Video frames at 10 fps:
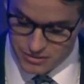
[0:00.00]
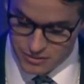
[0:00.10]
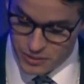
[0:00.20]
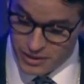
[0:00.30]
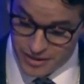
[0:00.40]

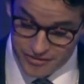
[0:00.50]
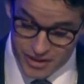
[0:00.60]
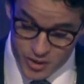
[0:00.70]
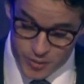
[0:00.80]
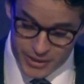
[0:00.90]
we left
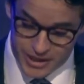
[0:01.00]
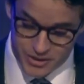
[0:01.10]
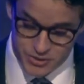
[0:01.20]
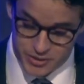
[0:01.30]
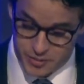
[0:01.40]
that open
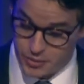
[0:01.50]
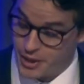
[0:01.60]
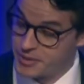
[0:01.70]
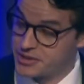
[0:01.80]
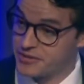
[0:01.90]
house with the
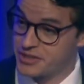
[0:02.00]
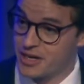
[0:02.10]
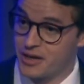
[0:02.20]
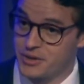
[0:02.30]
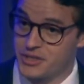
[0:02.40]
promise of a
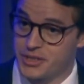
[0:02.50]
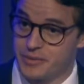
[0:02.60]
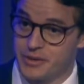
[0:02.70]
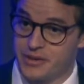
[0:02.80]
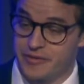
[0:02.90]
scholarship
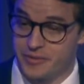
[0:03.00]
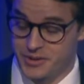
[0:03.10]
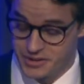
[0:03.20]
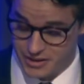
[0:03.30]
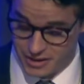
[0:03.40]
from the
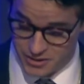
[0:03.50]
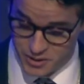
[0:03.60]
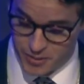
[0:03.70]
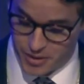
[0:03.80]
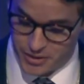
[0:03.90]
Today and
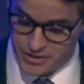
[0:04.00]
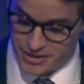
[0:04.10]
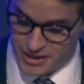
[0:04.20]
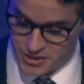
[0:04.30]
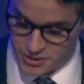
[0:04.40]
Tomorrow
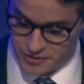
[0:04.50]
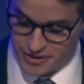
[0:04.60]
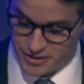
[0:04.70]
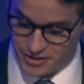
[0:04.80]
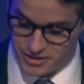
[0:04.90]
Educational
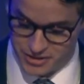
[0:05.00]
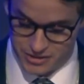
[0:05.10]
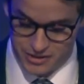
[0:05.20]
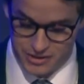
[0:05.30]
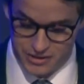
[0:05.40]
Foundation
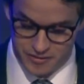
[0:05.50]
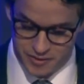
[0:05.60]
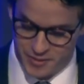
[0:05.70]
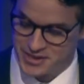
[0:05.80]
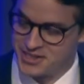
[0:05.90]

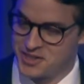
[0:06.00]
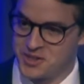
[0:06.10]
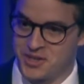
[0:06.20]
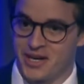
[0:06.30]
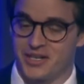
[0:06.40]
for my
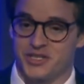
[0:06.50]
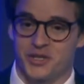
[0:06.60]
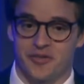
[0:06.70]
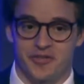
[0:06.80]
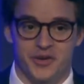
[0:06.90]
sister and I to
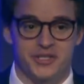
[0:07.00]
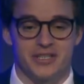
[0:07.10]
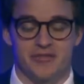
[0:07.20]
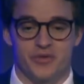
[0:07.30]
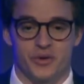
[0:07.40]
start 1st
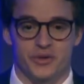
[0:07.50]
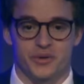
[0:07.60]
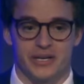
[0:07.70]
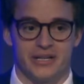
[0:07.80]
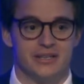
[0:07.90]
and 4th
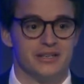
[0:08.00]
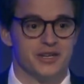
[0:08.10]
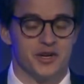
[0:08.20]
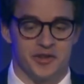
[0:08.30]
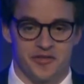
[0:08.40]
grade
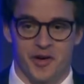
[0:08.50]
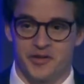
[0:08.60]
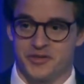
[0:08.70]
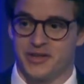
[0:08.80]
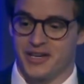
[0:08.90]
on the fall
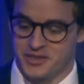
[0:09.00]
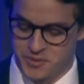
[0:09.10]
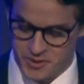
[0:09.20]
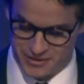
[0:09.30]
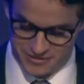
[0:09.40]
of 2001.